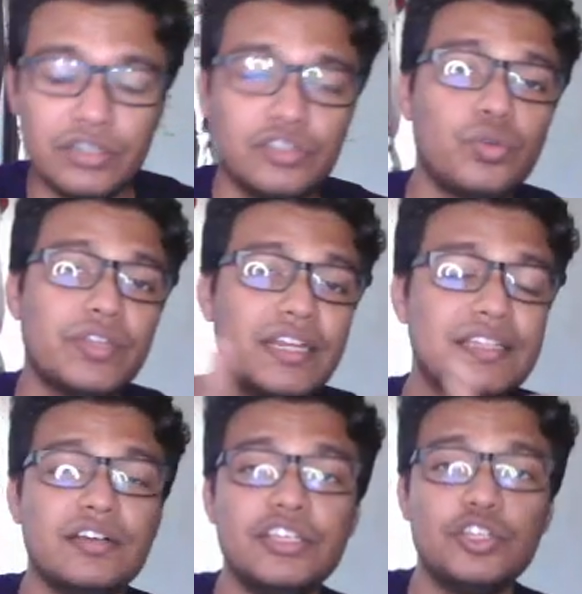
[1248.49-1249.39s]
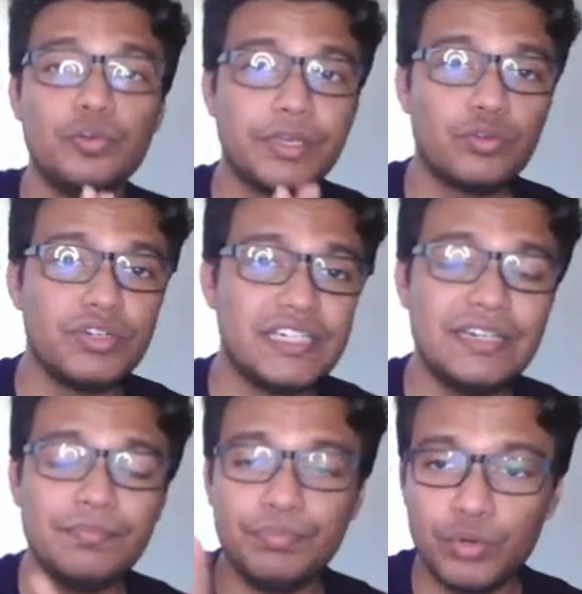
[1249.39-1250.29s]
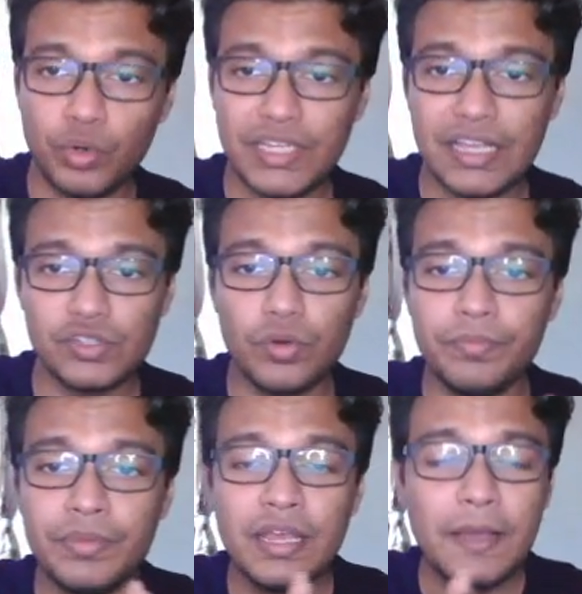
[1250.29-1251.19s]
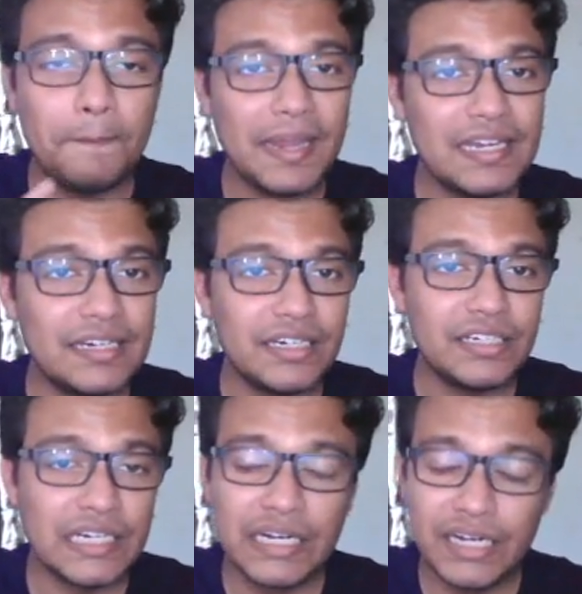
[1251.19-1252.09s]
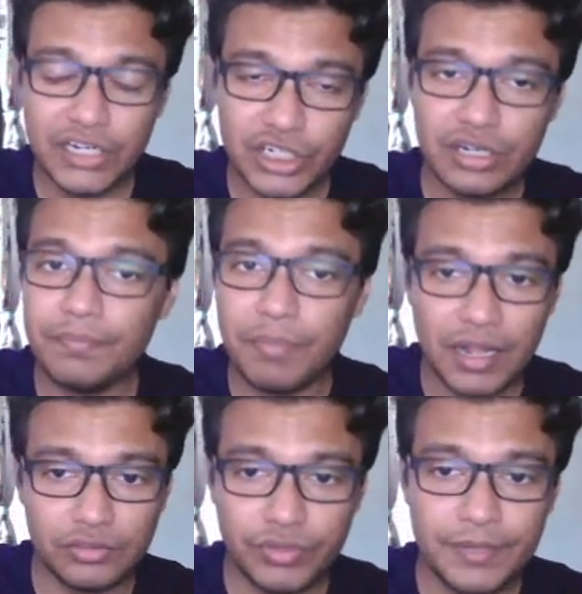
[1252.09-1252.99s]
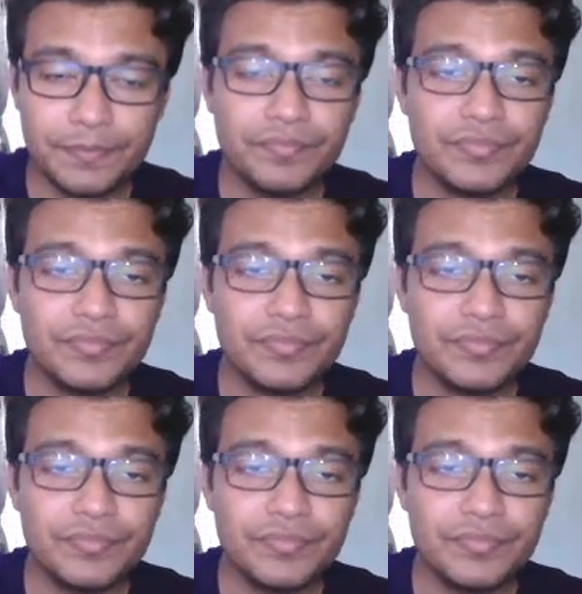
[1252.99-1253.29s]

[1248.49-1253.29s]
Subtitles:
So there is a ubiquitin proteasome mediated degradation pathway.